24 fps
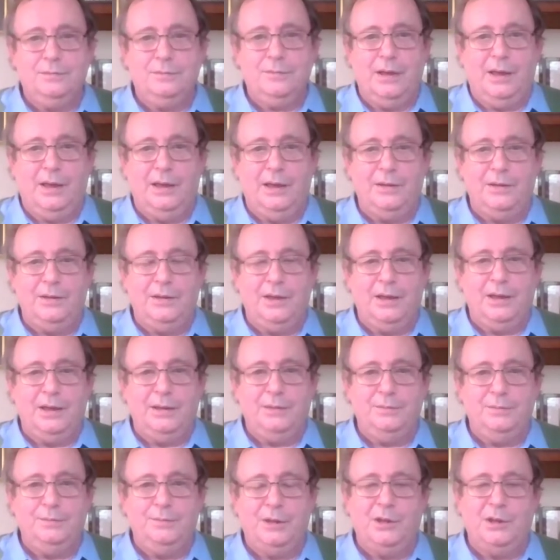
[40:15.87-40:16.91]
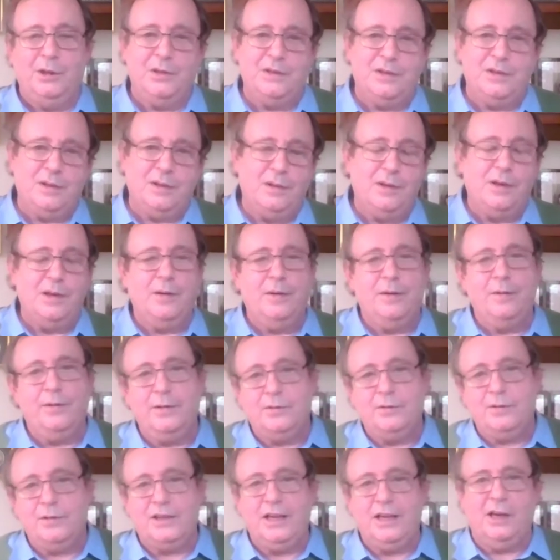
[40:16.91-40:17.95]
and because
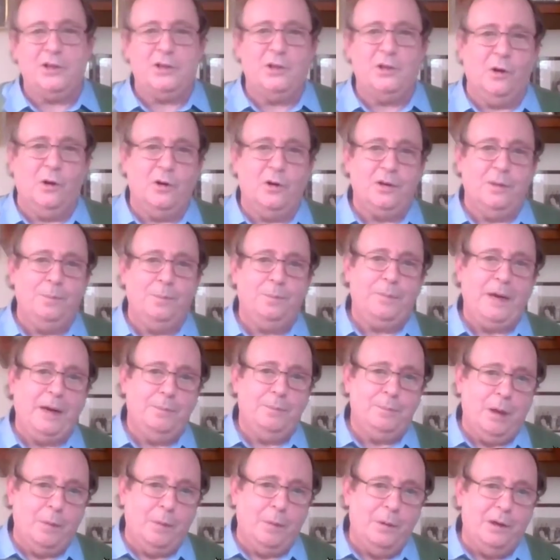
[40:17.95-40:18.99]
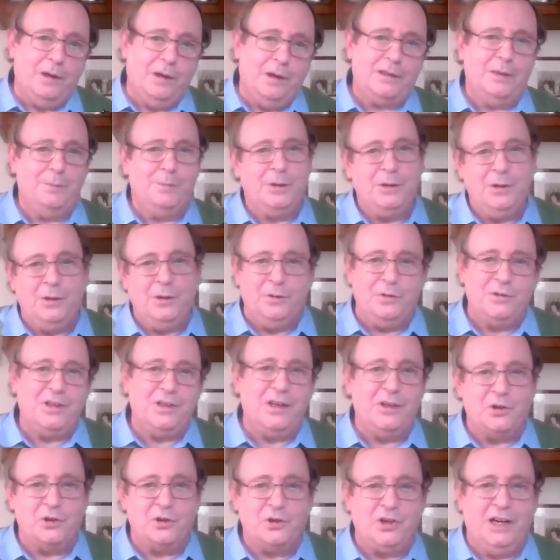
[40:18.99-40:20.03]
Saoirse and Poblacht have been used
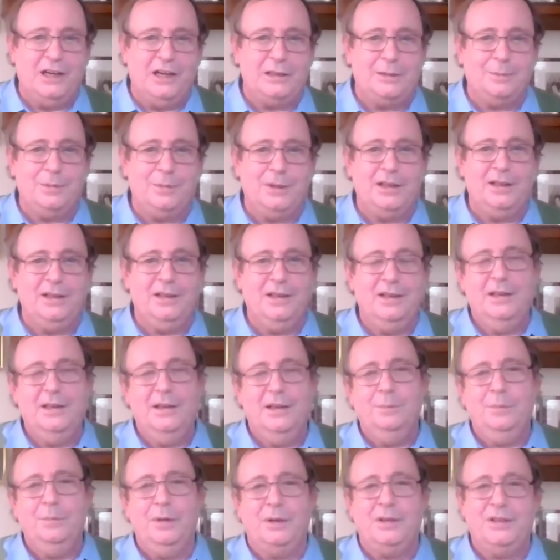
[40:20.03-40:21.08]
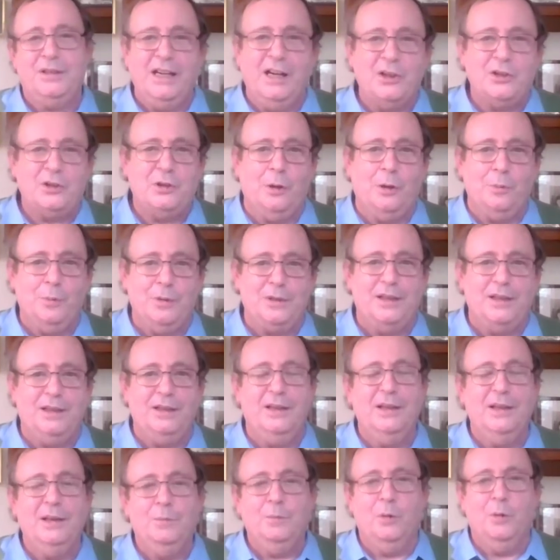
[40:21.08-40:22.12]
interchangeably, but Saoirse was the
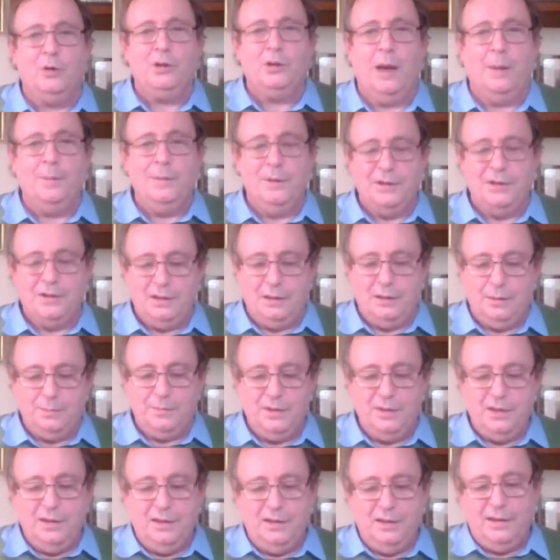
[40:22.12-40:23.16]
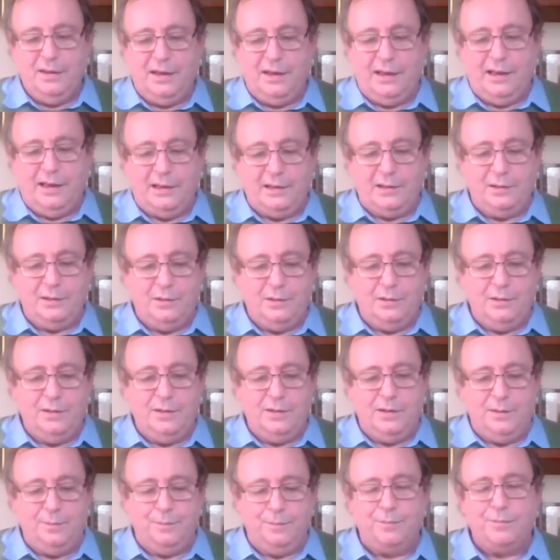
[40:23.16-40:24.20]
more common term, and
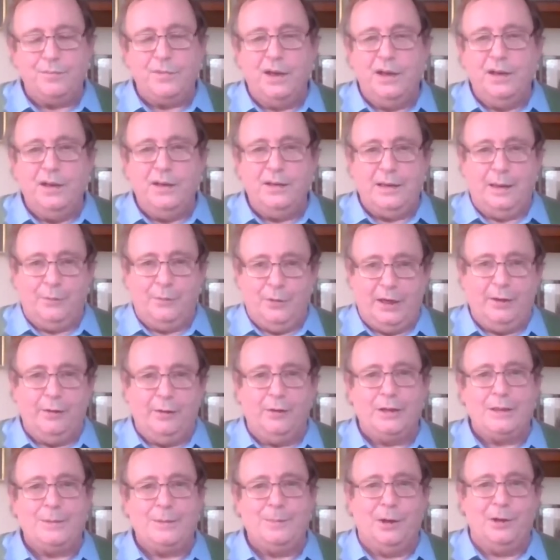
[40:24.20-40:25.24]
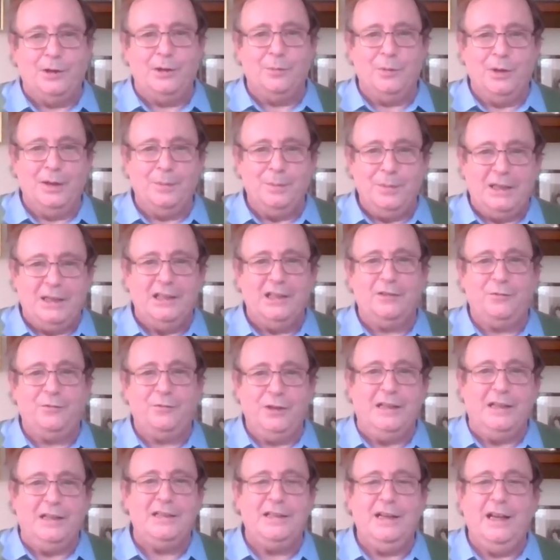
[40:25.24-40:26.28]
De Valera responded, well, it means
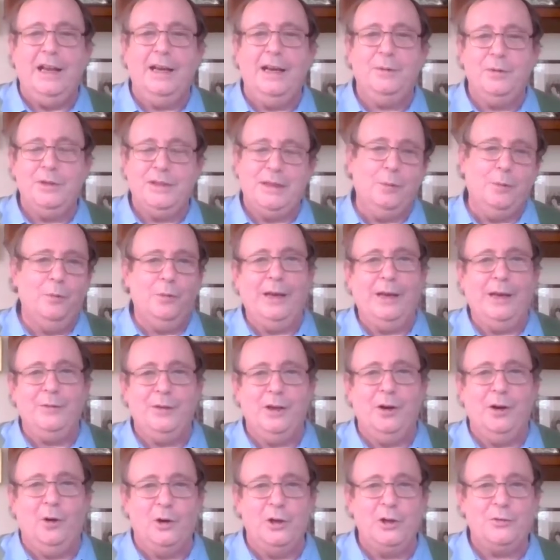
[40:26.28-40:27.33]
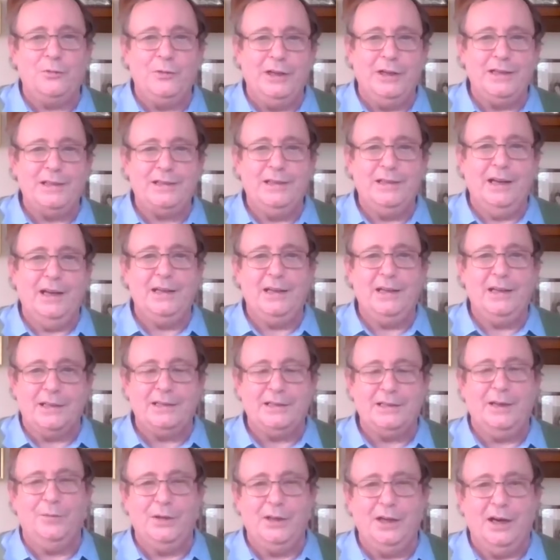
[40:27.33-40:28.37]
Free State. We said, well, we have the Orange Free State, let's
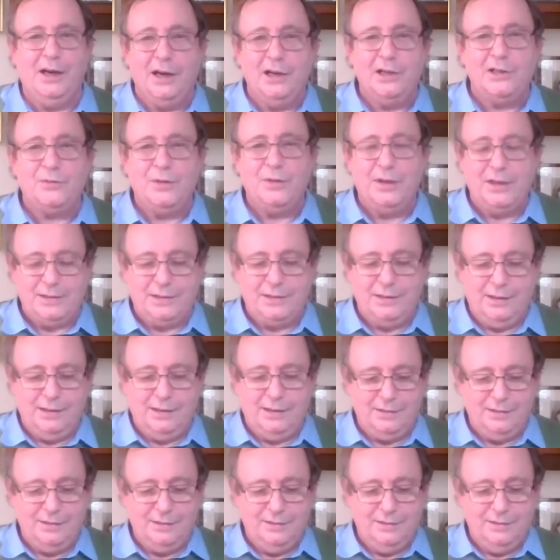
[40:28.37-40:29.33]
have the Irish Free State.